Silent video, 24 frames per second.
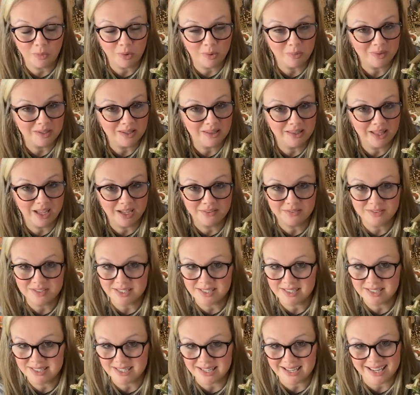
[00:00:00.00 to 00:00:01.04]
We would love to
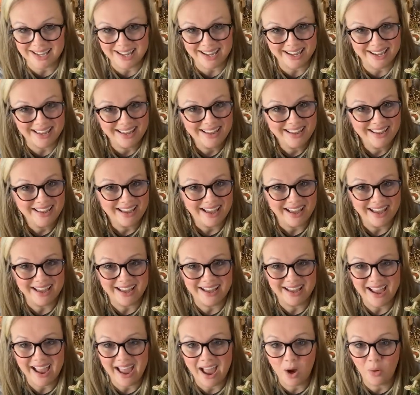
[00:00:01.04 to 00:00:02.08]
see
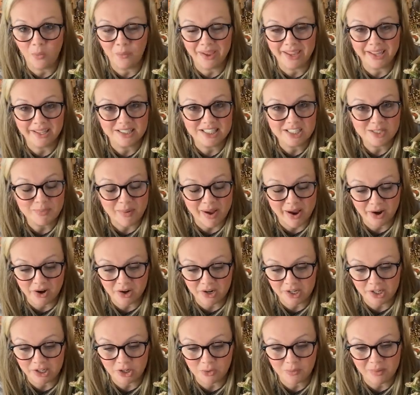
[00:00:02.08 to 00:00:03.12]
how we inspire
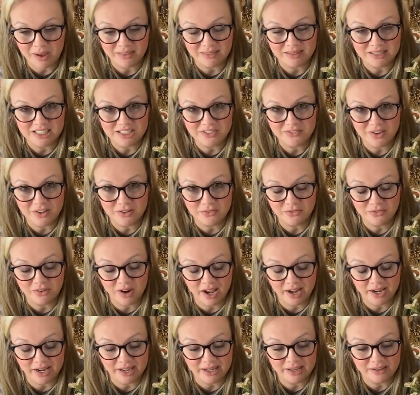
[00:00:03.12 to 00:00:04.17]
you by this Fun
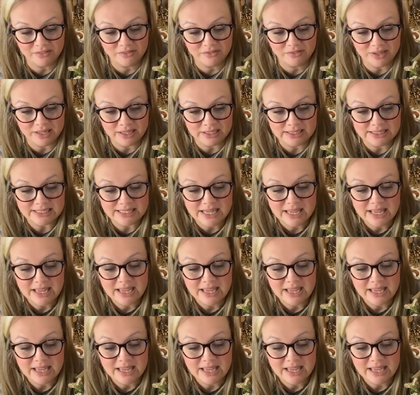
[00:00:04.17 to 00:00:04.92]
Friday event.